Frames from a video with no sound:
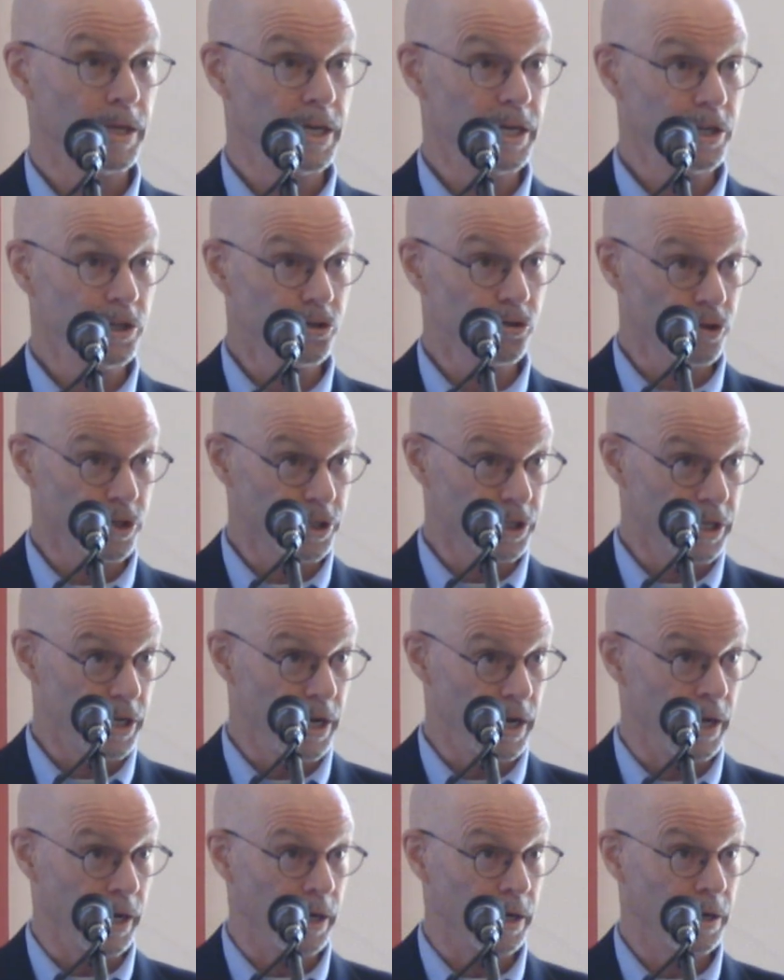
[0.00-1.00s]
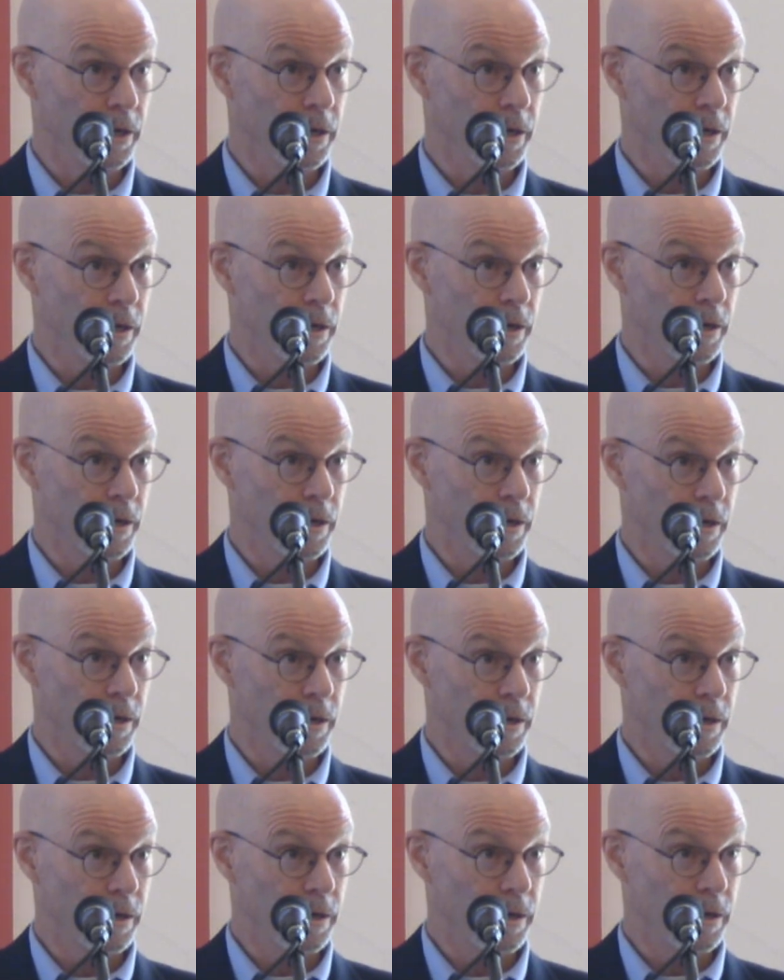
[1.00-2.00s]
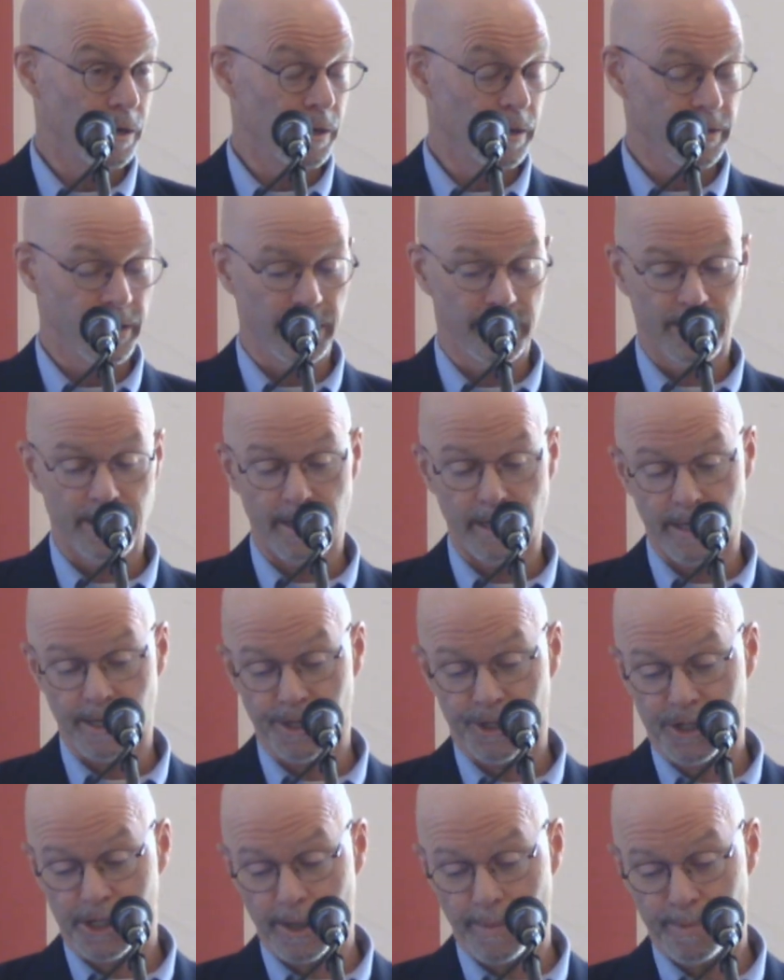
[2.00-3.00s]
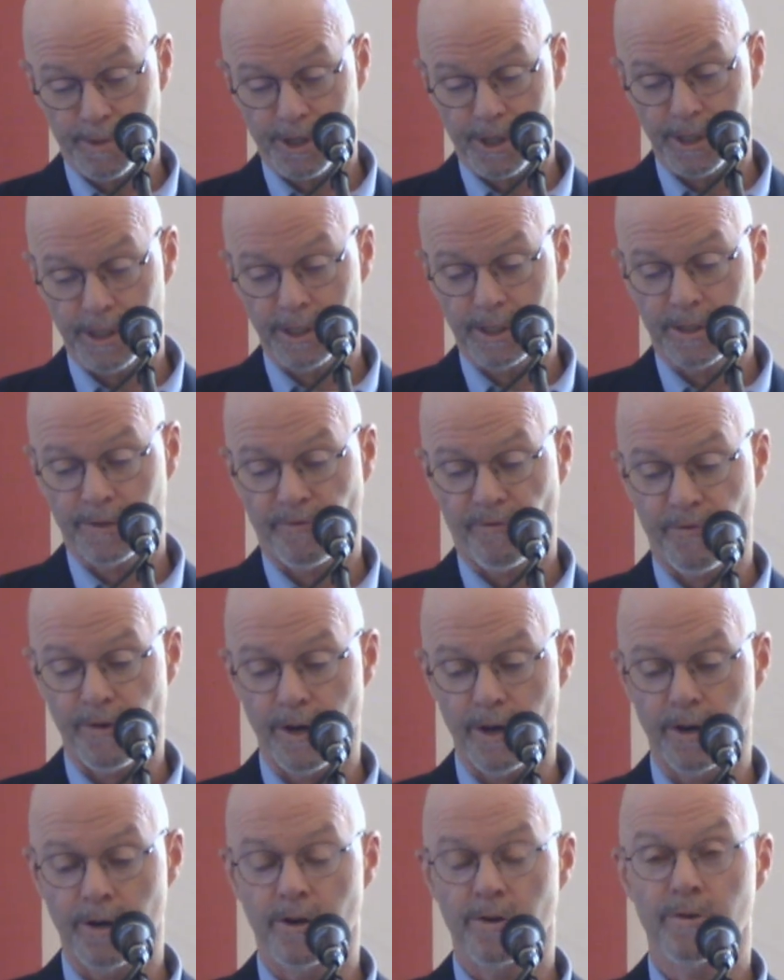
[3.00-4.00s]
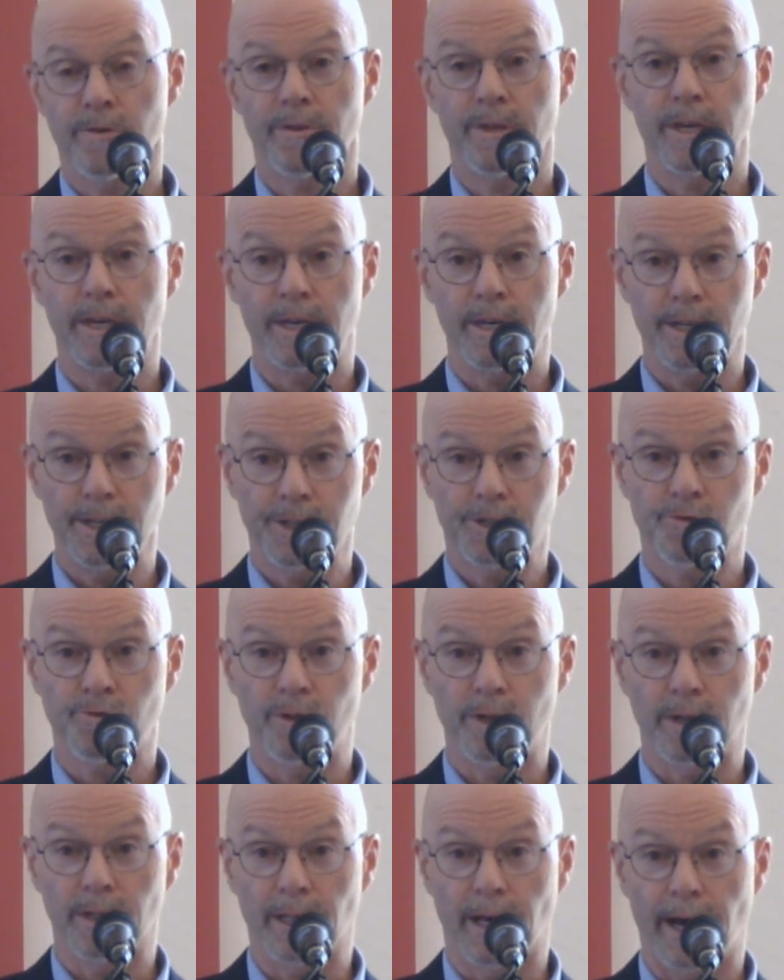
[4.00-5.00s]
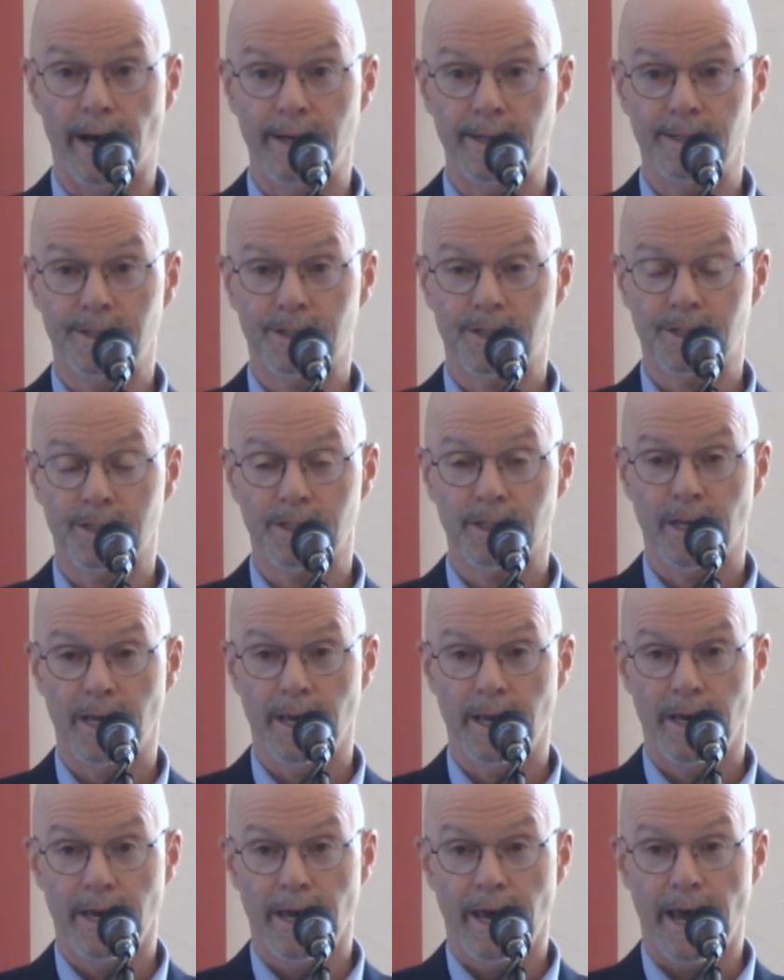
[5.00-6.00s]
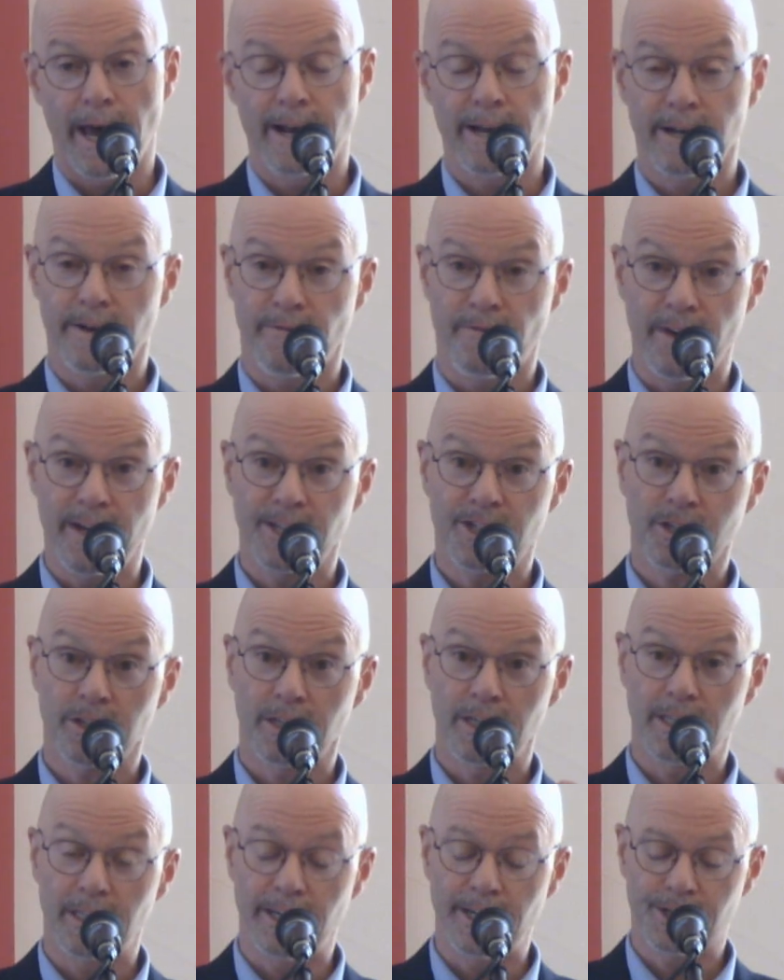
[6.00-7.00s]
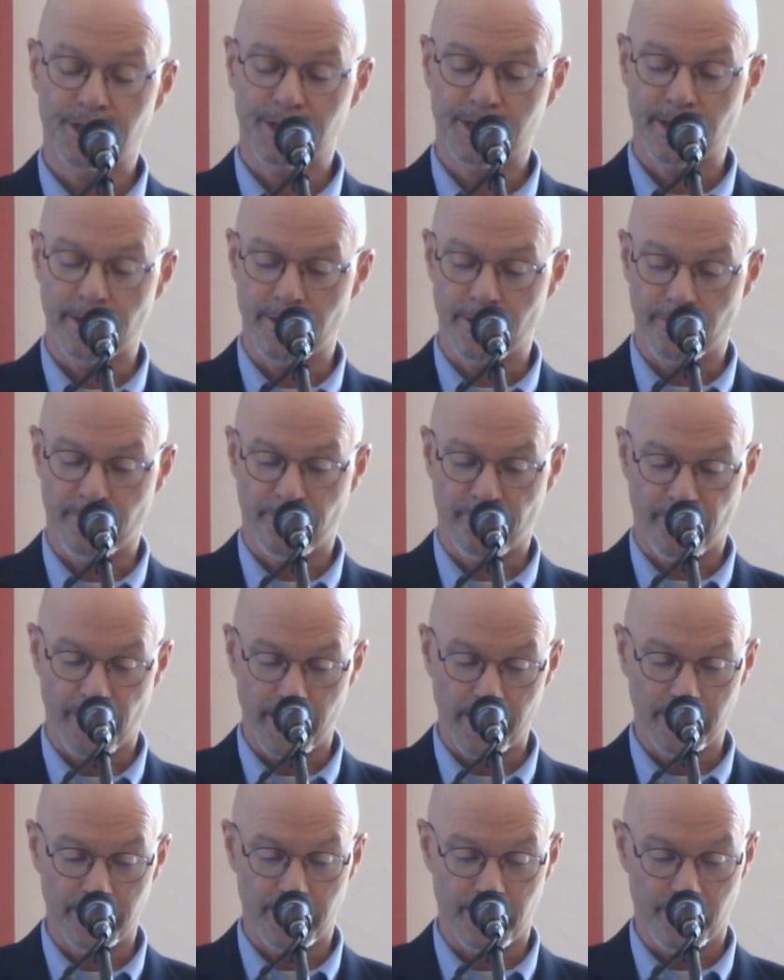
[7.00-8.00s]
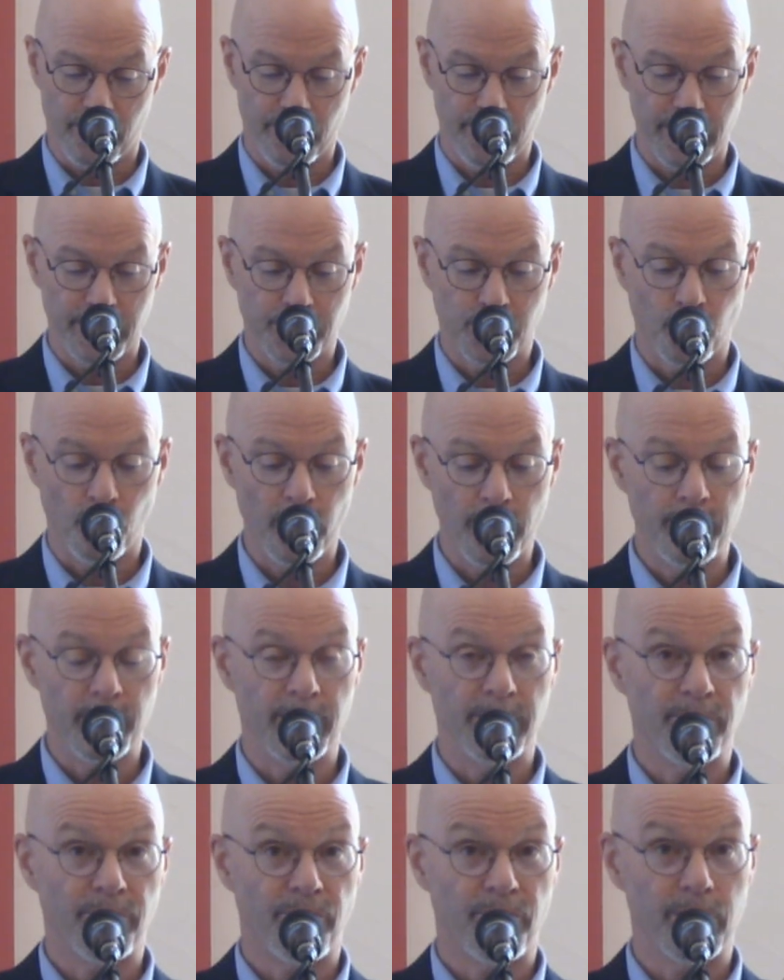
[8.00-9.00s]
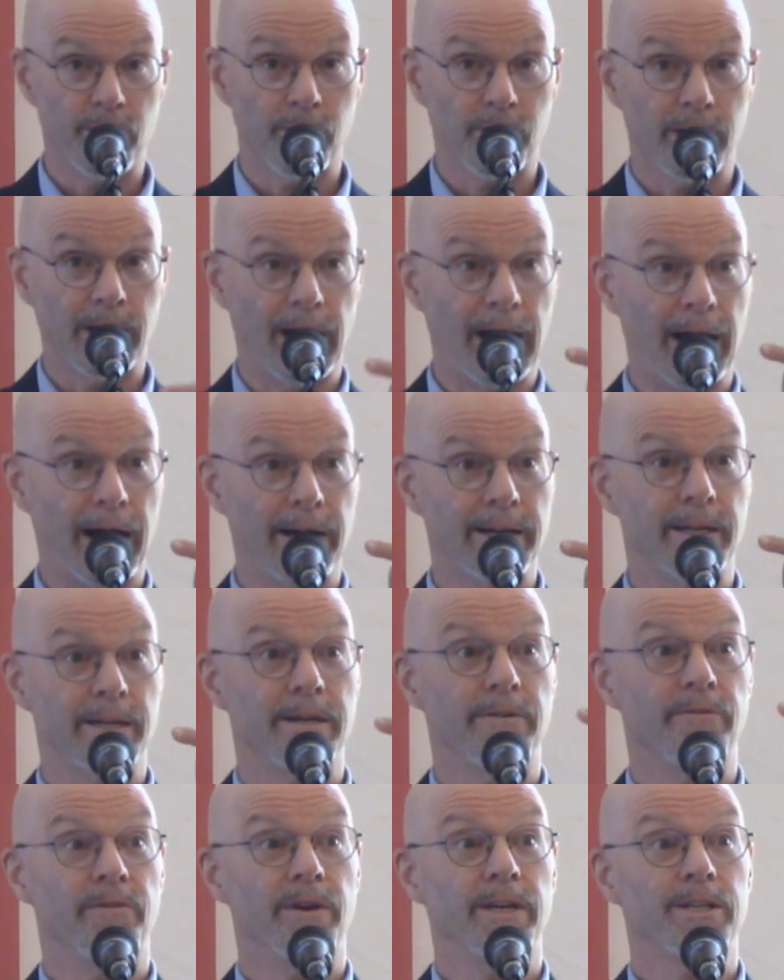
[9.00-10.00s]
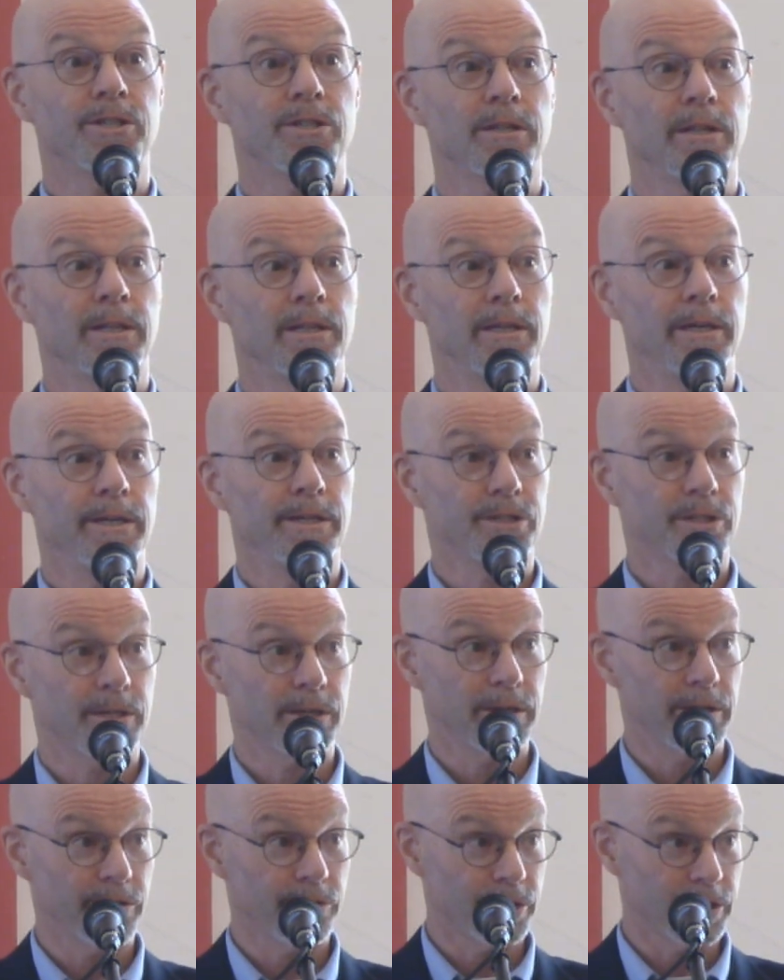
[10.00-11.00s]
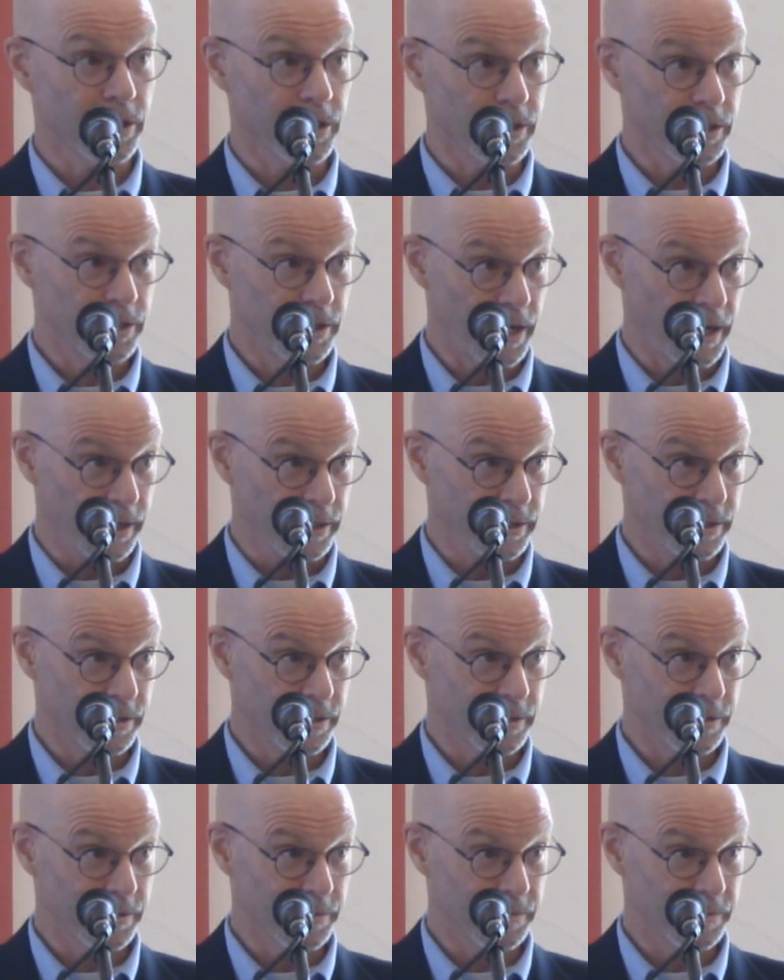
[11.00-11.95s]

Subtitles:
Interesting that the Egyptians fear the Israelites, and it eventually leads to their failure. These women fear God, and it eventually leads to their success.